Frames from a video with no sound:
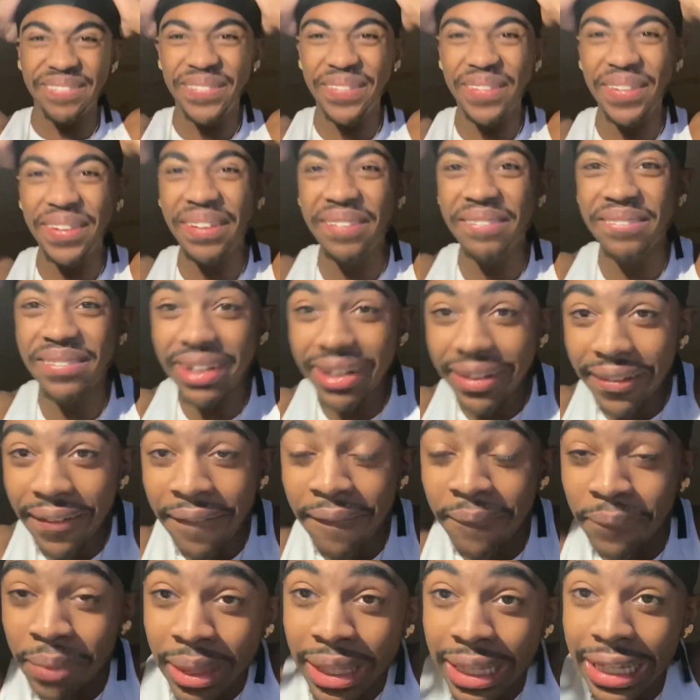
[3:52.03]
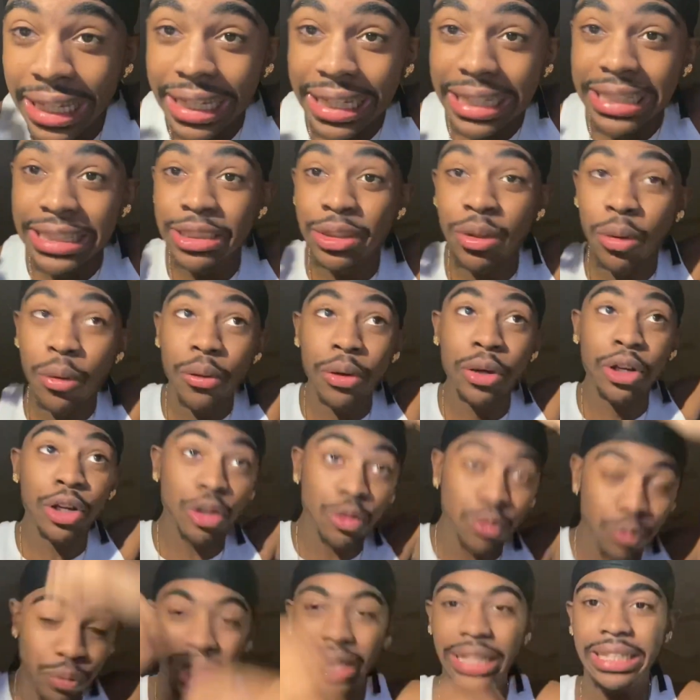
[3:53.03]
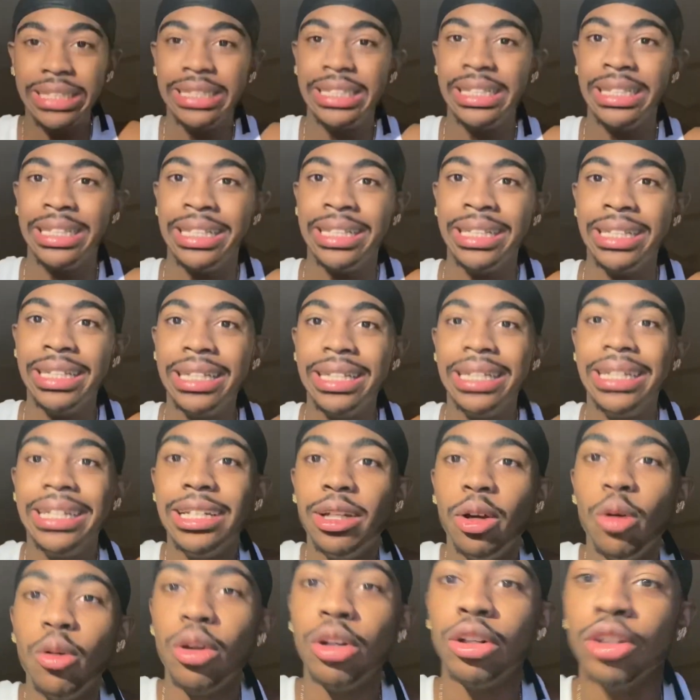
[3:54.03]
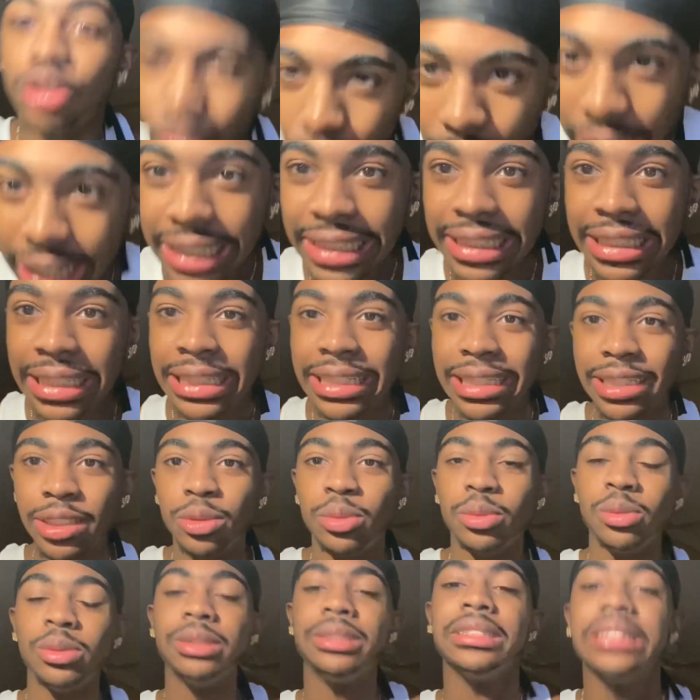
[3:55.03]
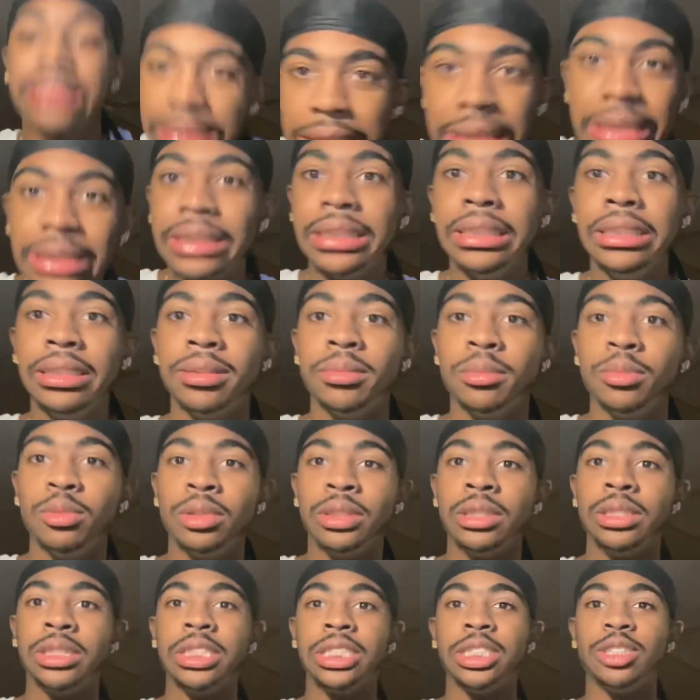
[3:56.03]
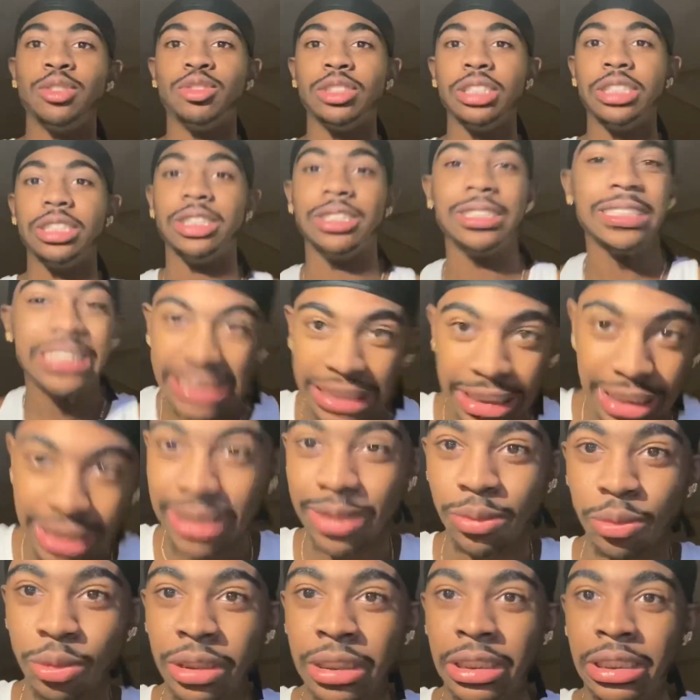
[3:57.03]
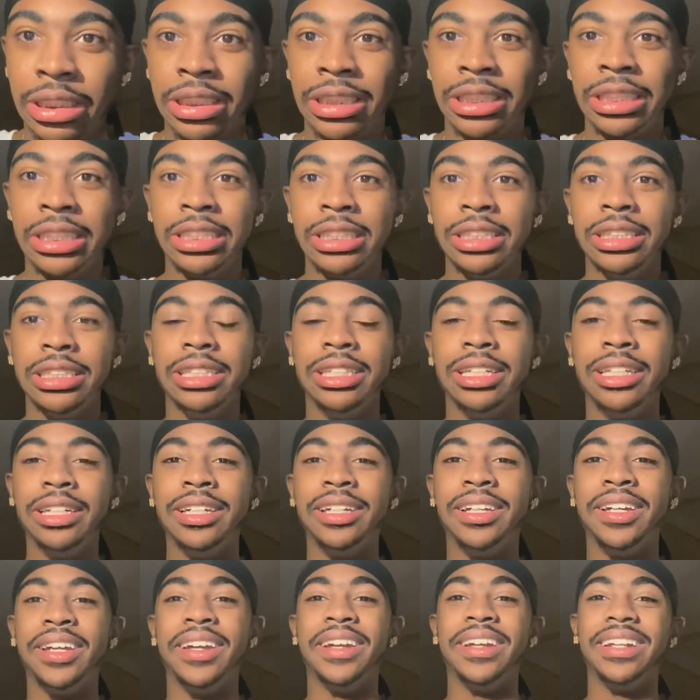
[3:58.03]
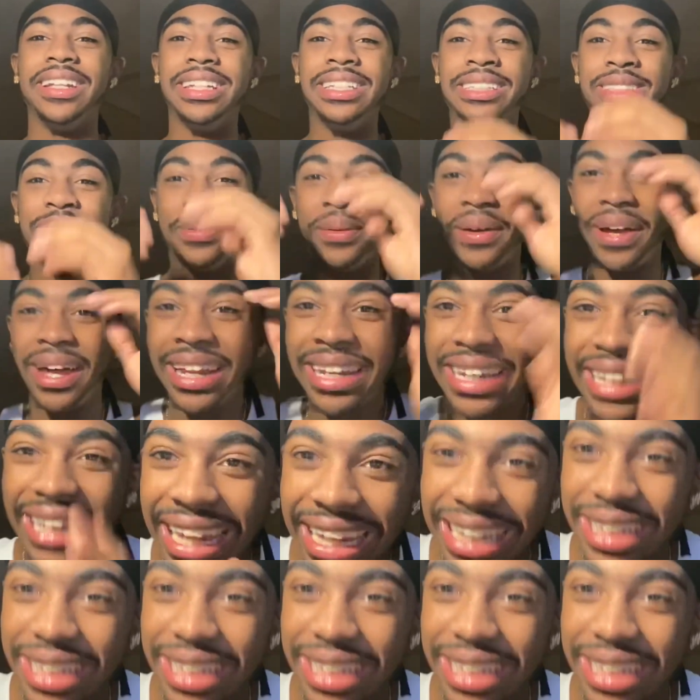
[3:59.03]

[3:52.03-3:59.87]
boy, bro. He is going crazy. Going crazy. That's the YoungBoy I like right there. That's what I like. That's what I